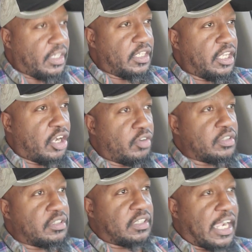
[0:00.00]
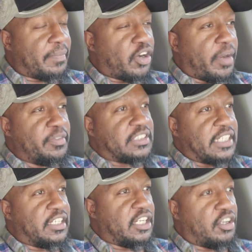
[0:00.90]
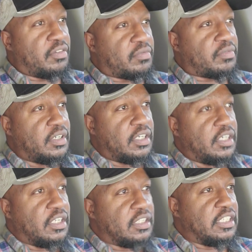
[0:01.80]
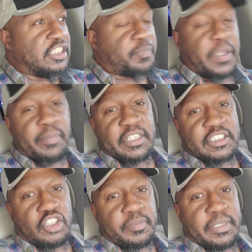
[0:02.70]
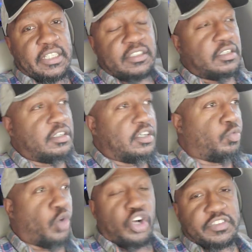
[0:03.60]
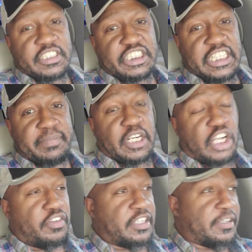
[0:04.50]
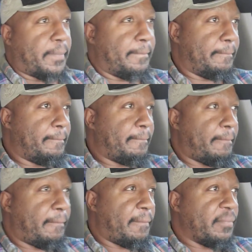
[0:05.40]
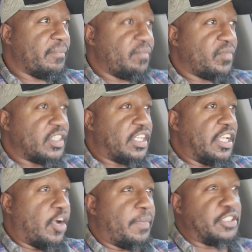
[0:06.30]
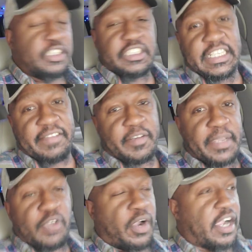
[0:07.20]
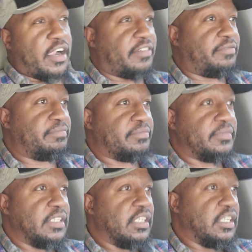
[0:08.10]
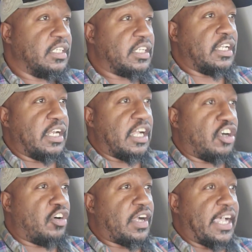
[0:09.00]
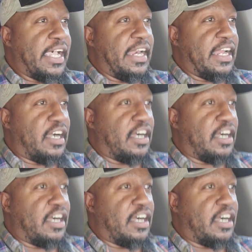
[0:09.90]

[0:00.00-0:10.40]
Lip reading: you know, like my grandmother said, you know, there's people that's gonna be wolves in sheep clothing, you know, but you just have to beware. You know, and